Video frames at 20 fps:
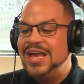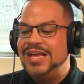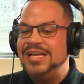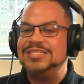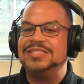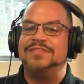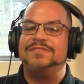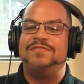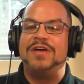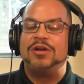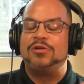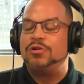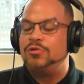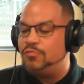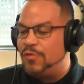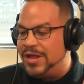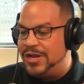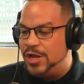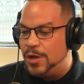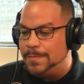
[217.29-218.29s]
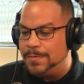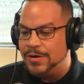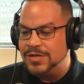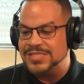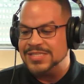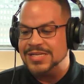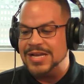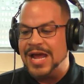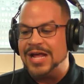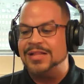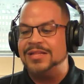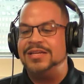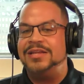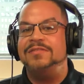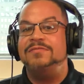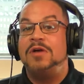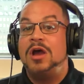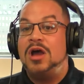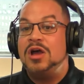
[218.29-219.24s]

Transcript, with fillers: He's a veteran radio person personality,